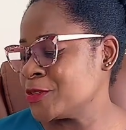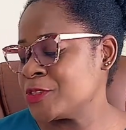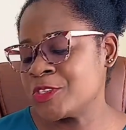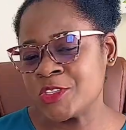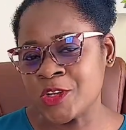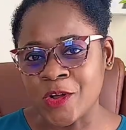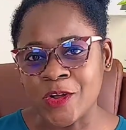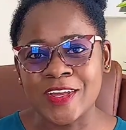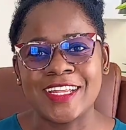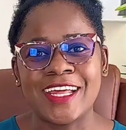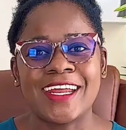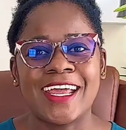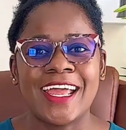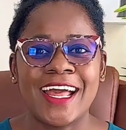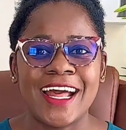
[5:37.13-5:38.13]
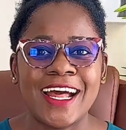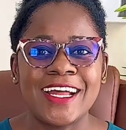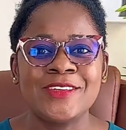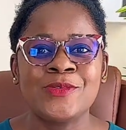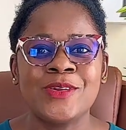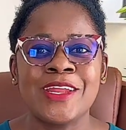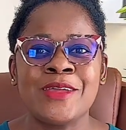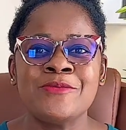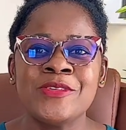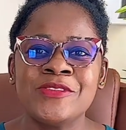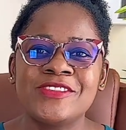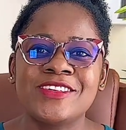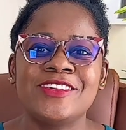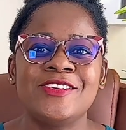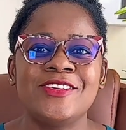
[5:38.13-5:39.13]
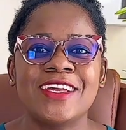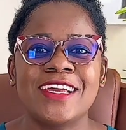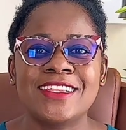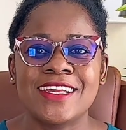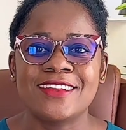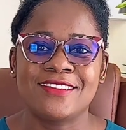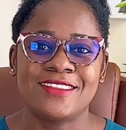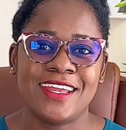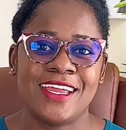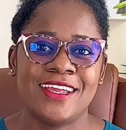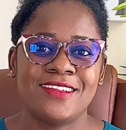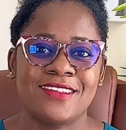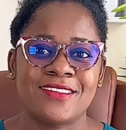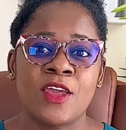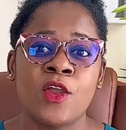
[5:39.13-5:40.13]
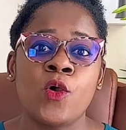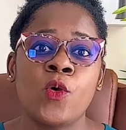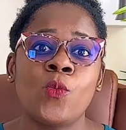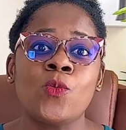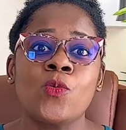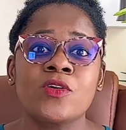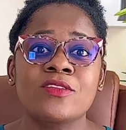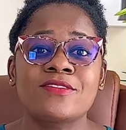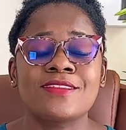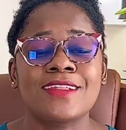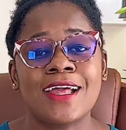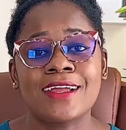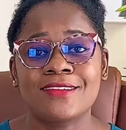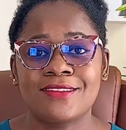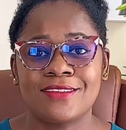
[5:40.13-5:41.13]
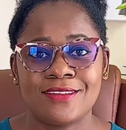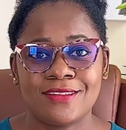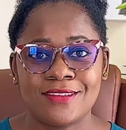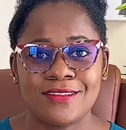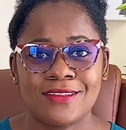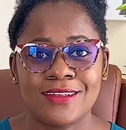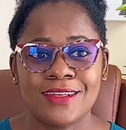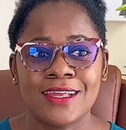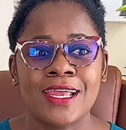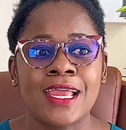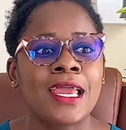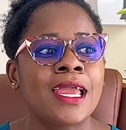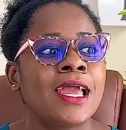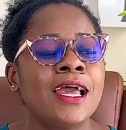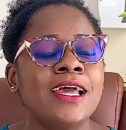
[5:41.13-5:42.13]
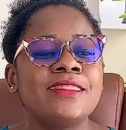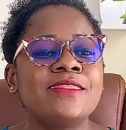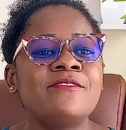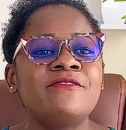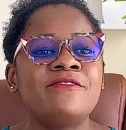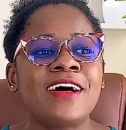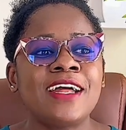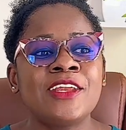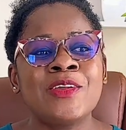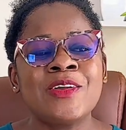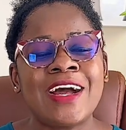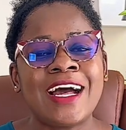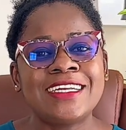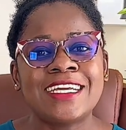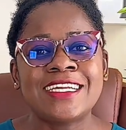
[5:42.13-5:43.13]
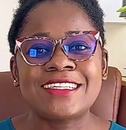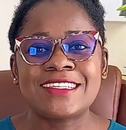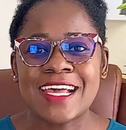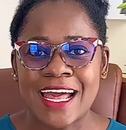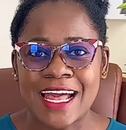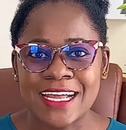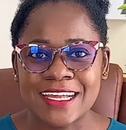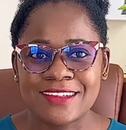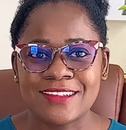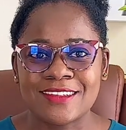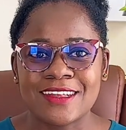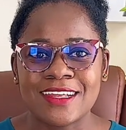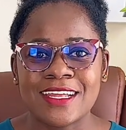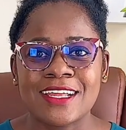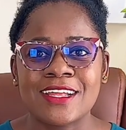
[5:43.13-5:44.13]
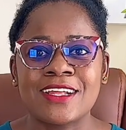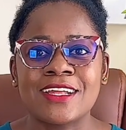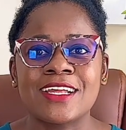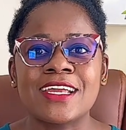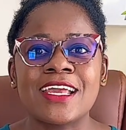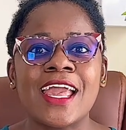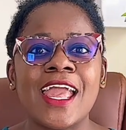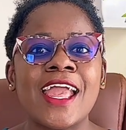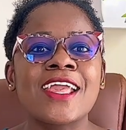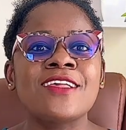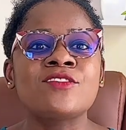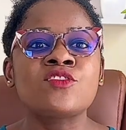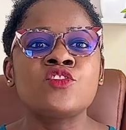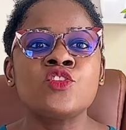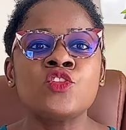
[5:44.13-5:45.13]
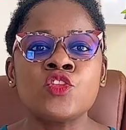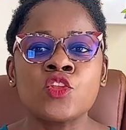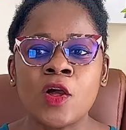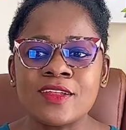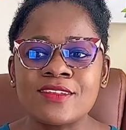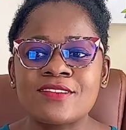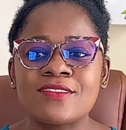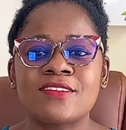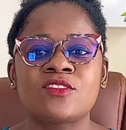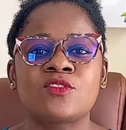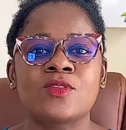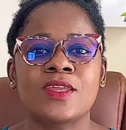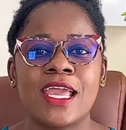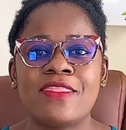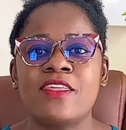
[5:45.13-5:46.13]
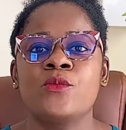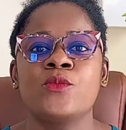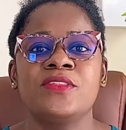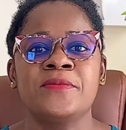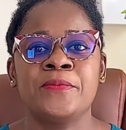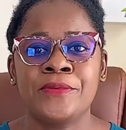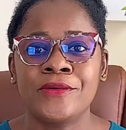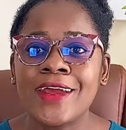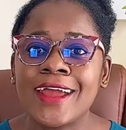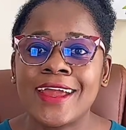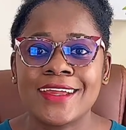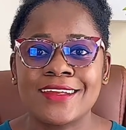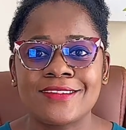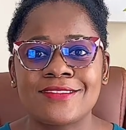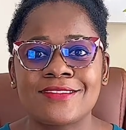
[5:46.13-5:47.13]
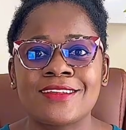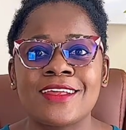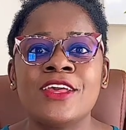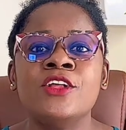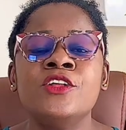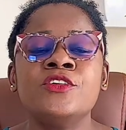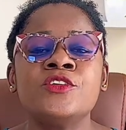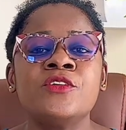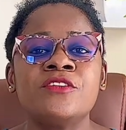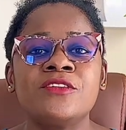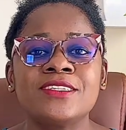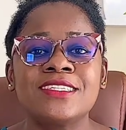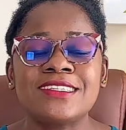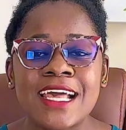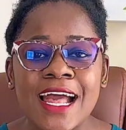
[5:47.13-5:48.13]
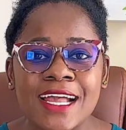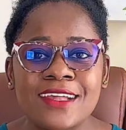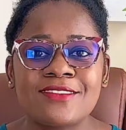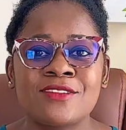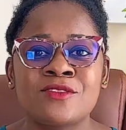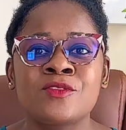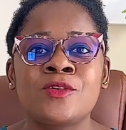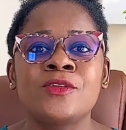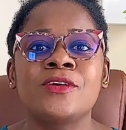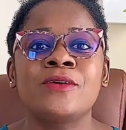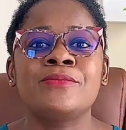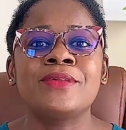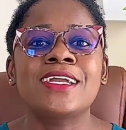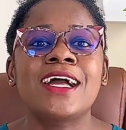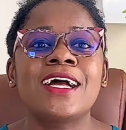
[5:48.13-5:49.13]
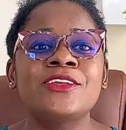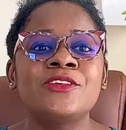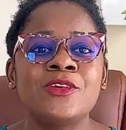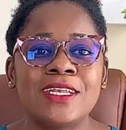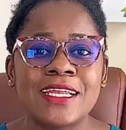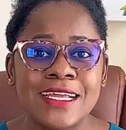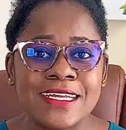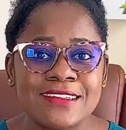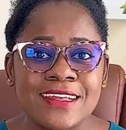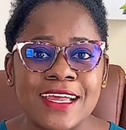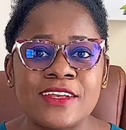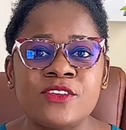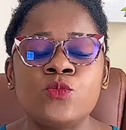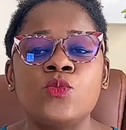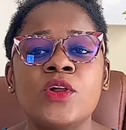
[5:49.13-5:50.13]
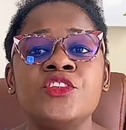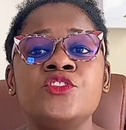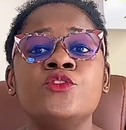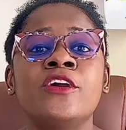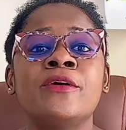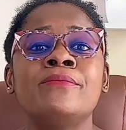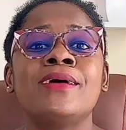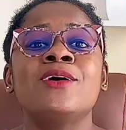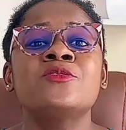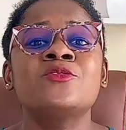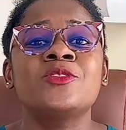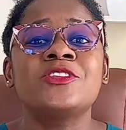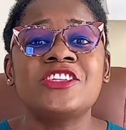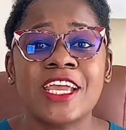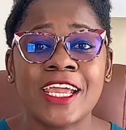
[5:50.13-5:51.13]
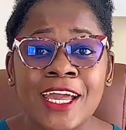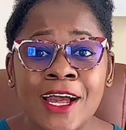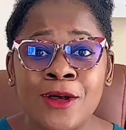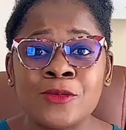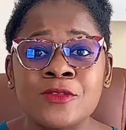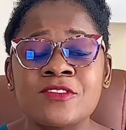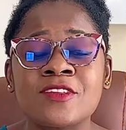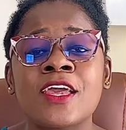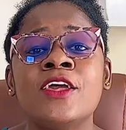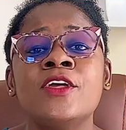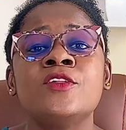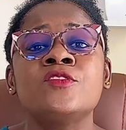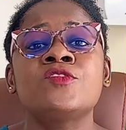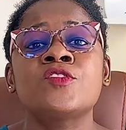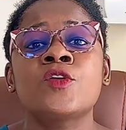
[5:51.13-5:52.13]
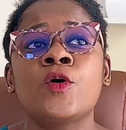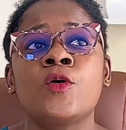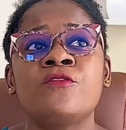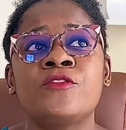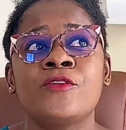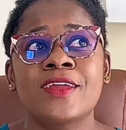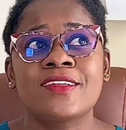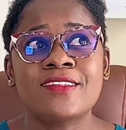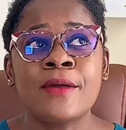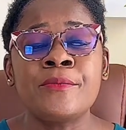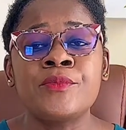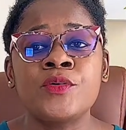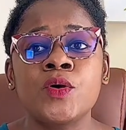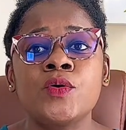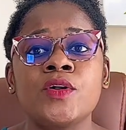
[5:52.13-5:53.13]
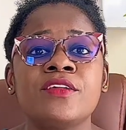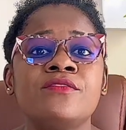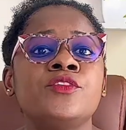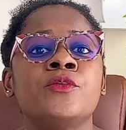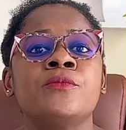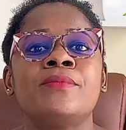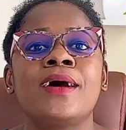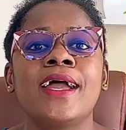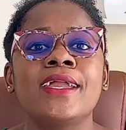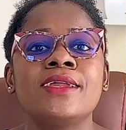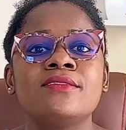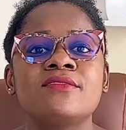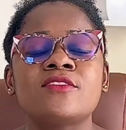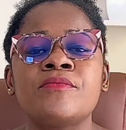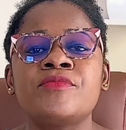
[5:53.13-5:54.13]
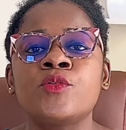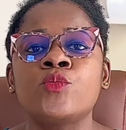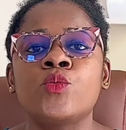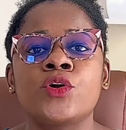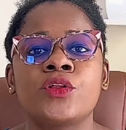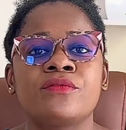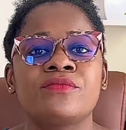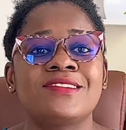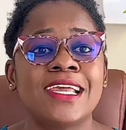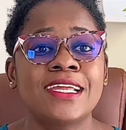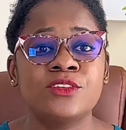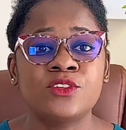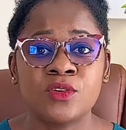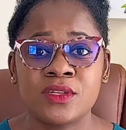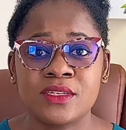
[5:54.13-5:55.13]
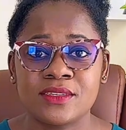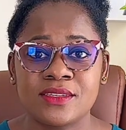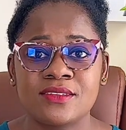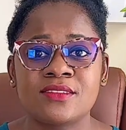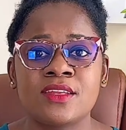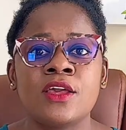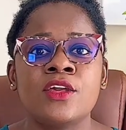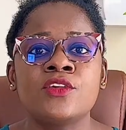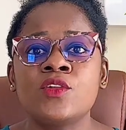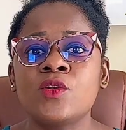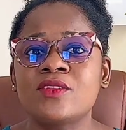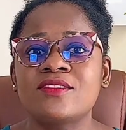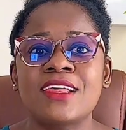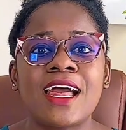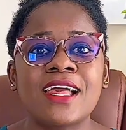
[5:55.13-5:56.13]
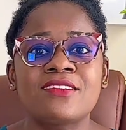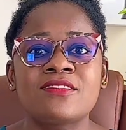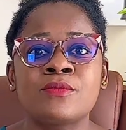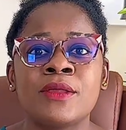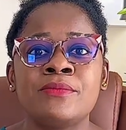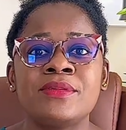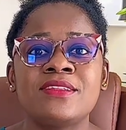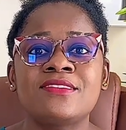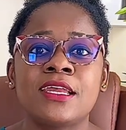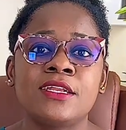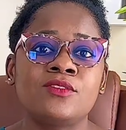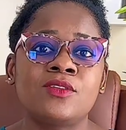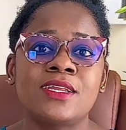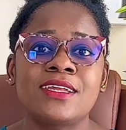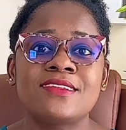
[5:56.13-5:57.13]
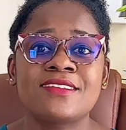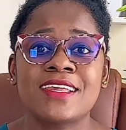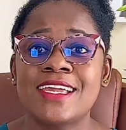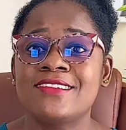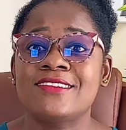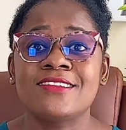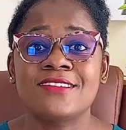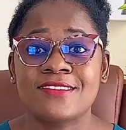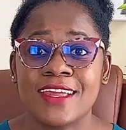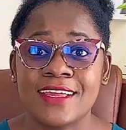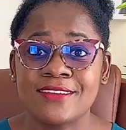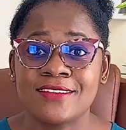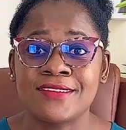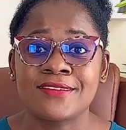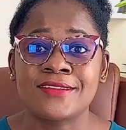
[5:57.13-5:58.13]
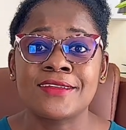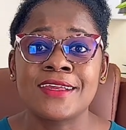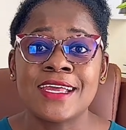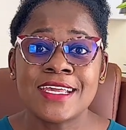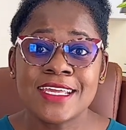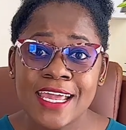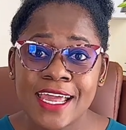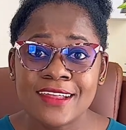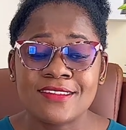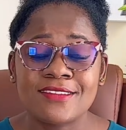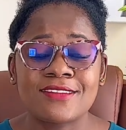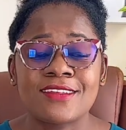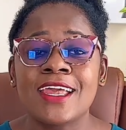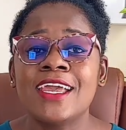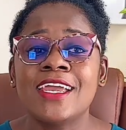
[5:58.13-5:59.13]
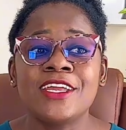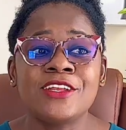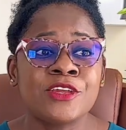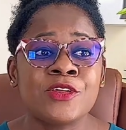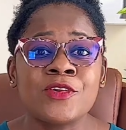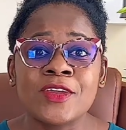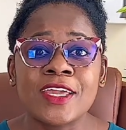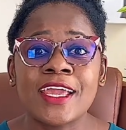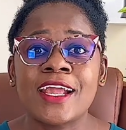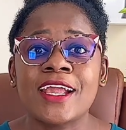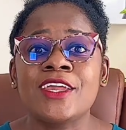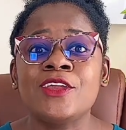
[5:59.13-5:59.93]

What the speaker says: shock that I had when I moved to the United States was taxes. The value added tax is not together with the price. Your tax is going to be calculated when you're about to check out. So, for example, if you're buying something worth of $10, your tax might be $10.80. Yes, in the UK,